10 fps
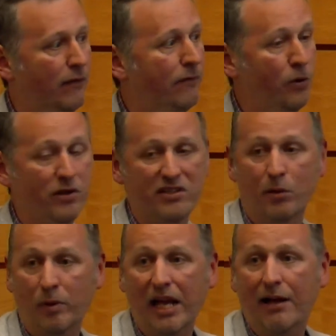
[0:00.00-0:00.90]
focus that we
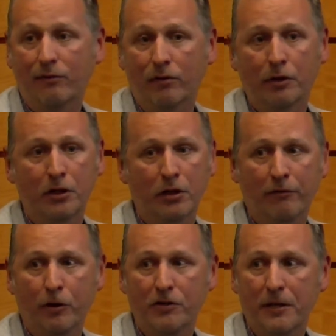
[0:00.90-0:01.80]
have over at the
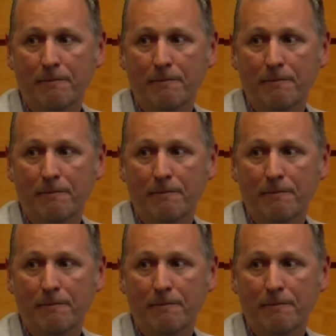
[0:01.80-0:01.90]
university.